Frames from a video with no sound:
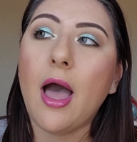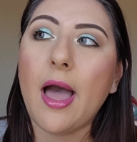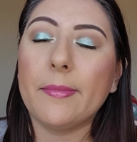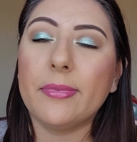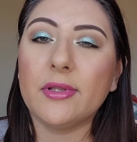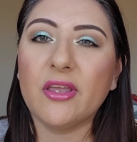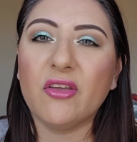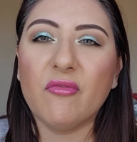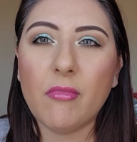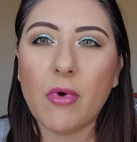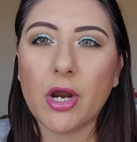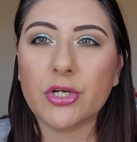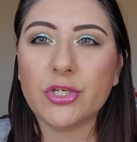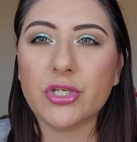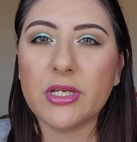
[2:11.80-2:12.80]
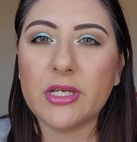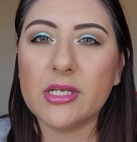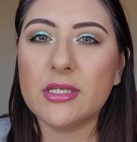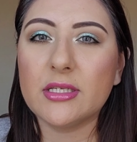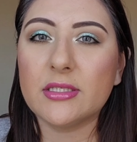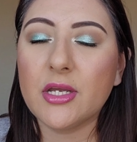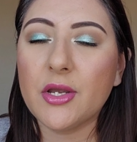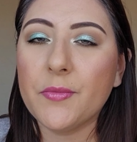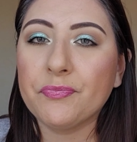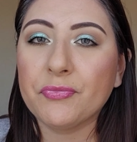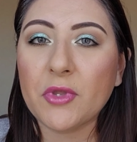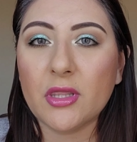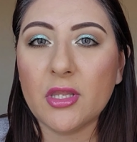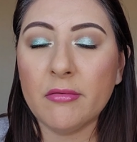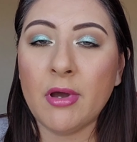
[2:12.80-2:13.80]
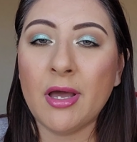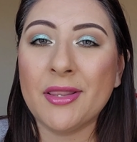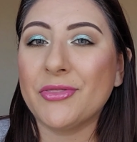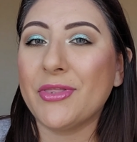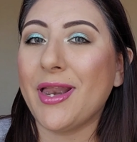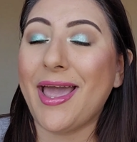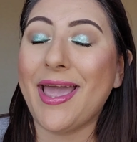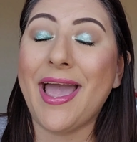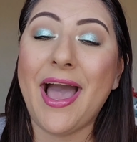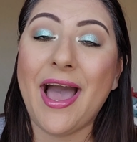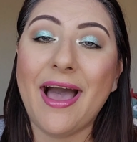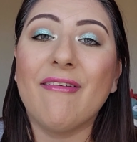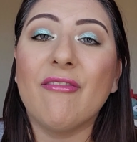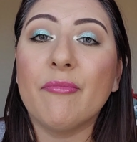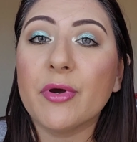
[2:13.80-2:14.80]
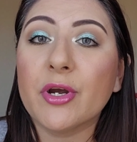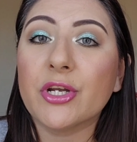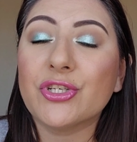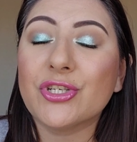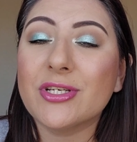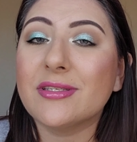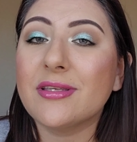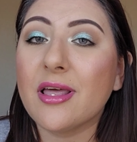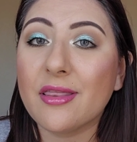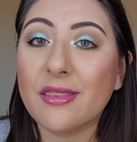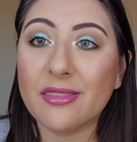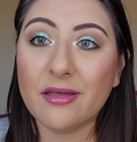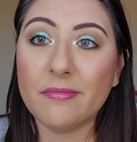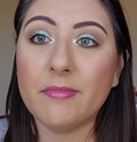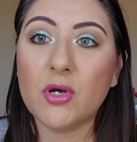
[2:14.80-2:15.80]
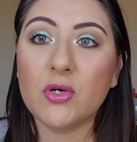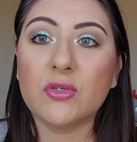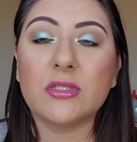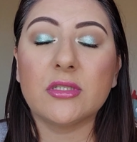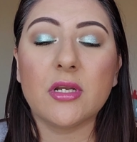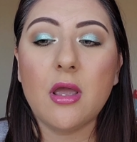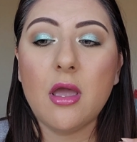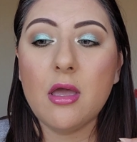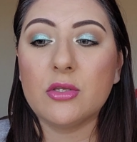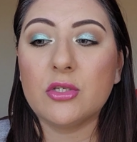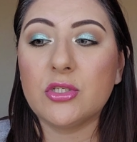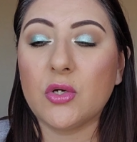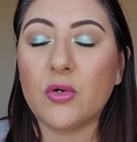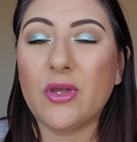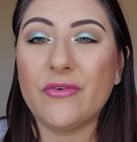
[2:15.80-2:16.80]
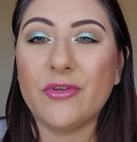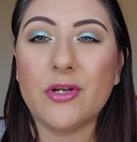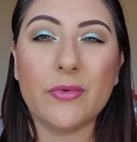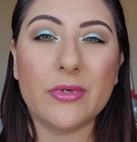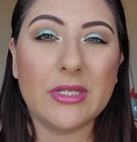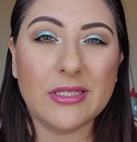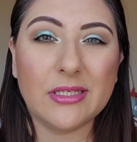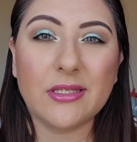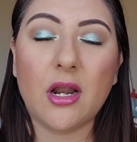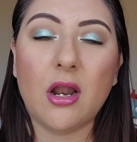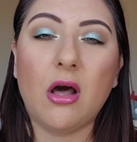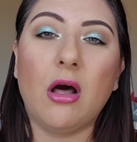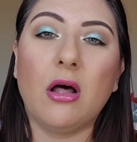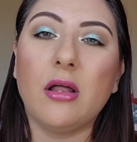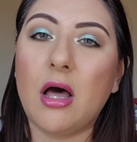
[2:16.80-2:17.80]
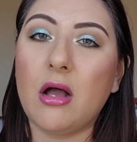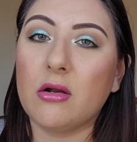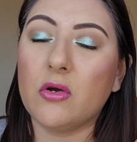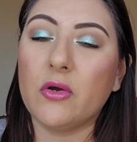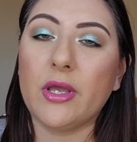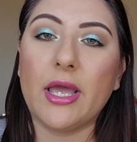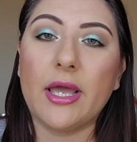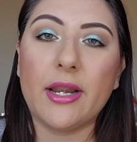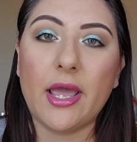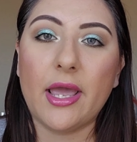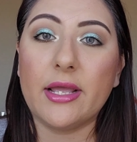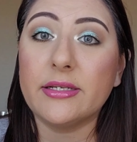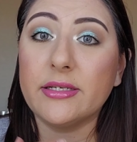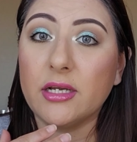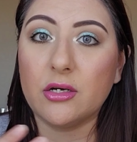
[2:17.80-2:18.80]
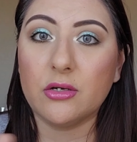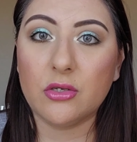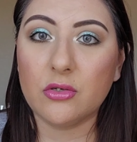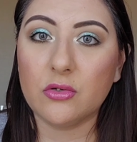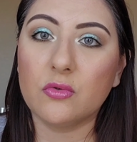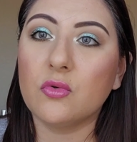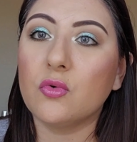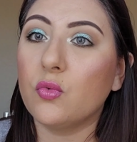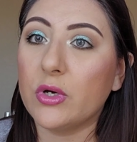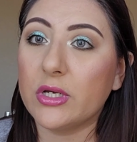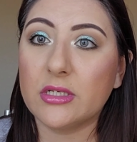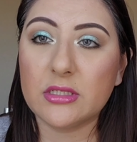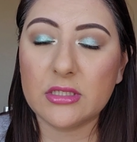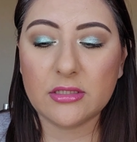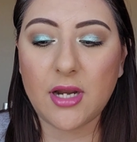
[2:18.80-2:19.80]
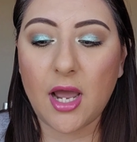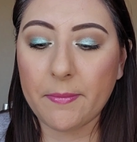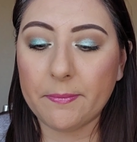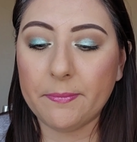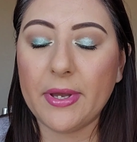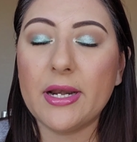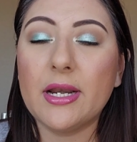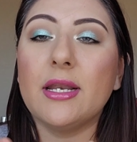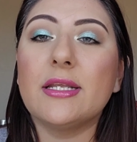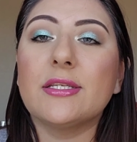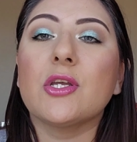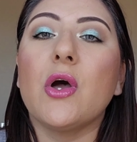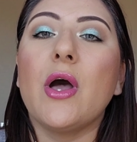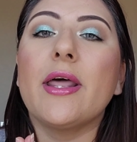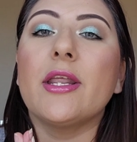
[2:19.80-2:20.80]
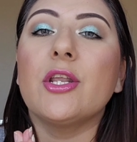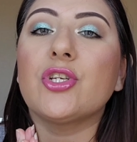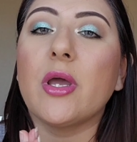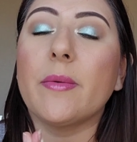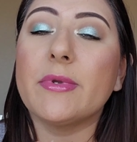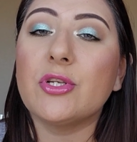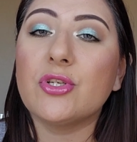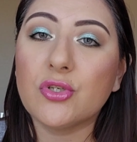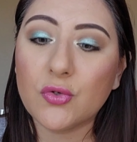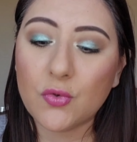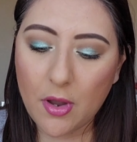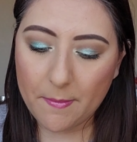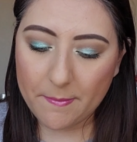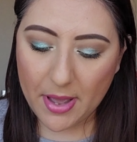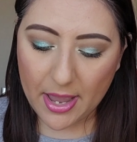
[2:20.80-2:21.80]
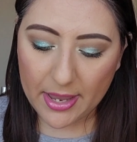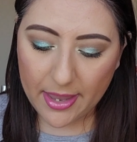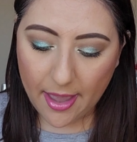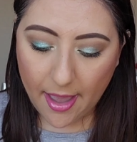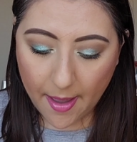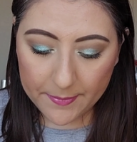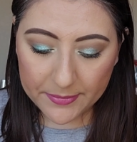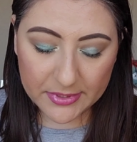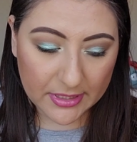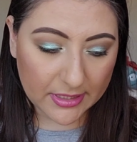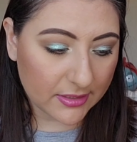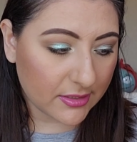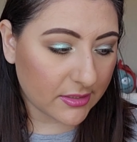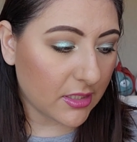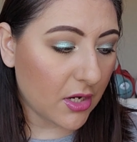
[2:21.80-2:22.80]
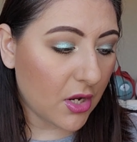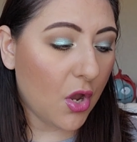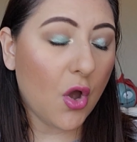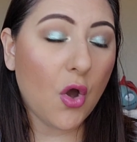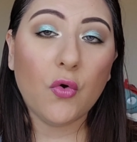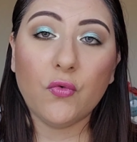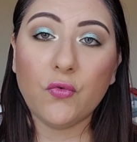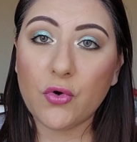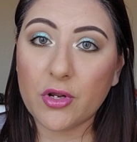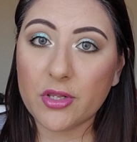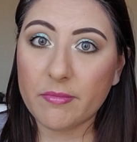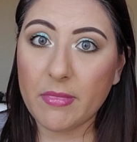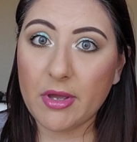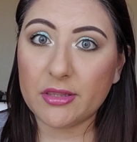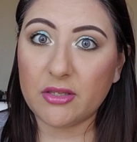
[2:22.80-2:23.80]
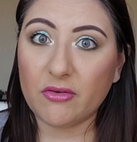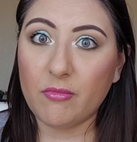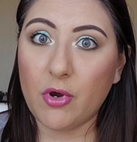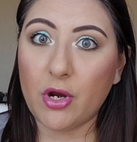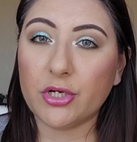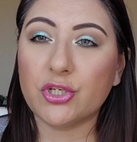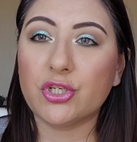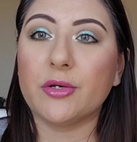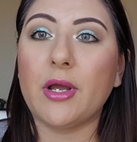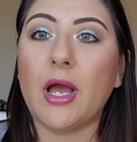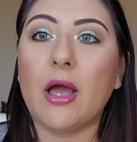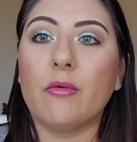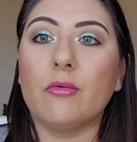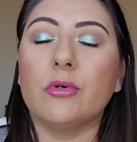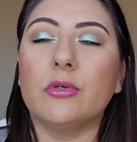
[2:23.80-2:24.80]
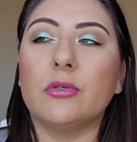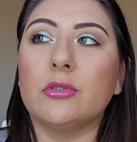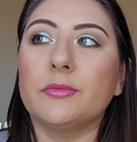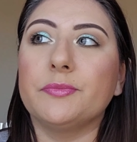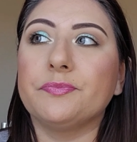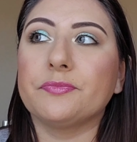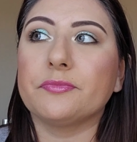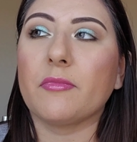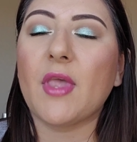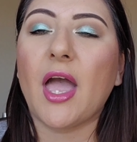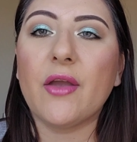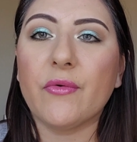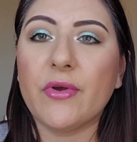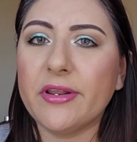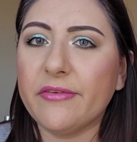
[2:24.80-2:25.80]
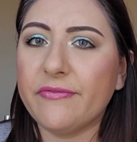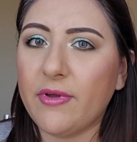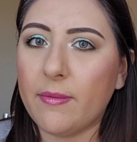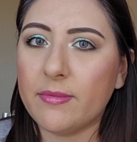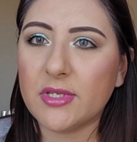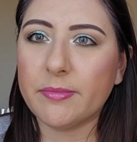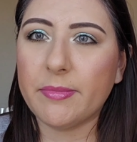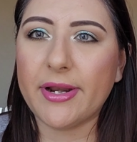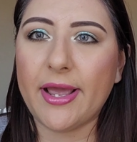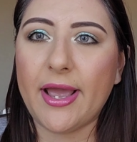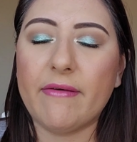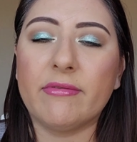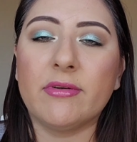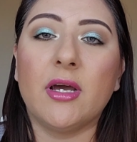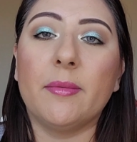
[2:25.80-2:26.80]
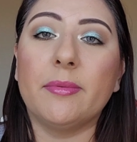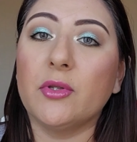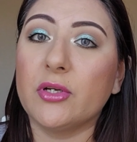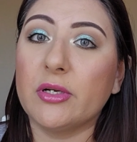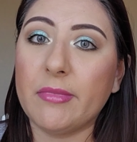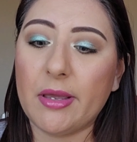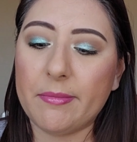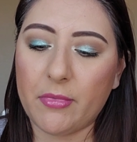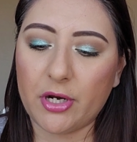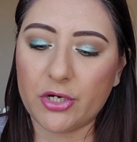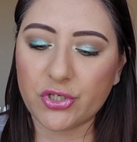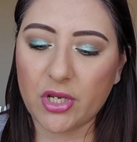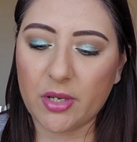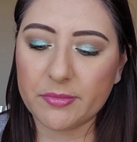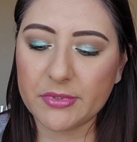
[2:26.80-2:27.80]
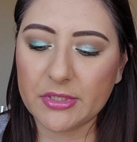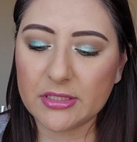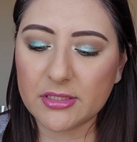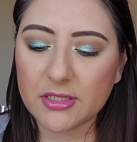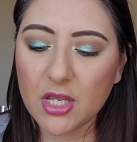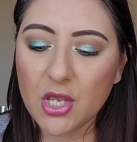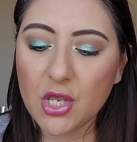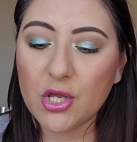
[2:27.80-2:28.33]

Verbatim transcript: I believe March is the month that I have purchased the most. So if you don't want to see that haul, I'll go ahead and tell you when to stop. But let's go ahead and jump into my empties for the month of March. I will I already filmed it, but I haven't uploaded my March empties.